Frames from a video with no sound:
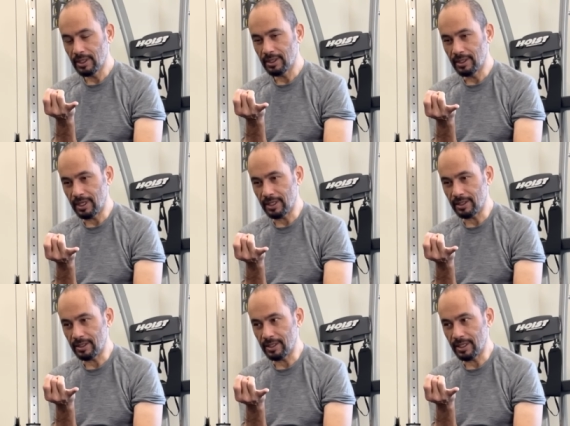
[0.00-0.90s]

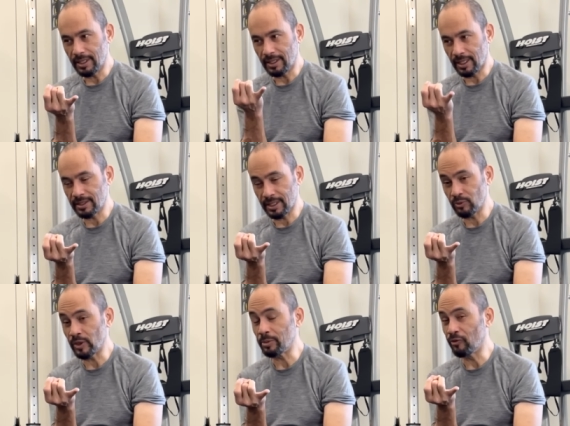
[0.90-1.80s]
then it takes 6
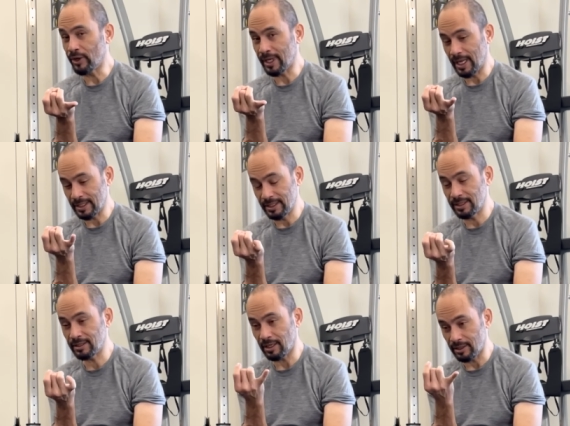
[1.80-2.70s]
weeks before you can actually
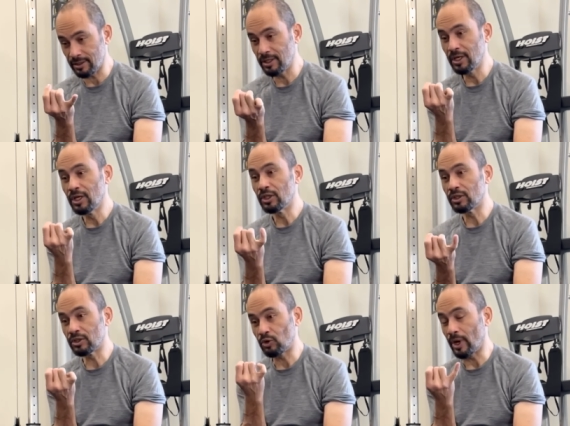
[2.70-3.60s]
start
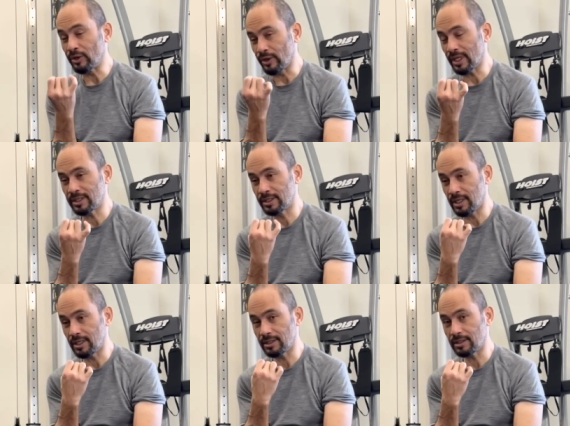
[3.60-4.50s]
trying to
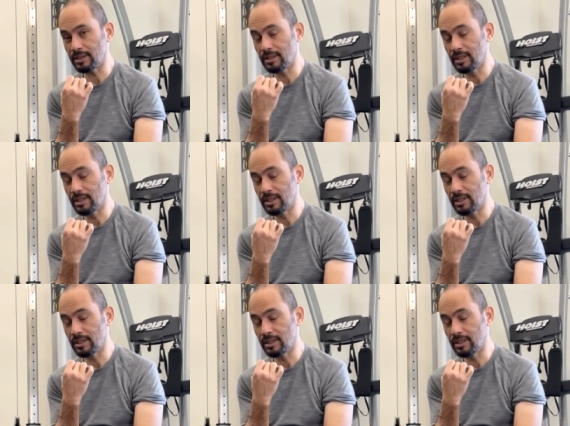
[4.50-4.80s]
exercise it.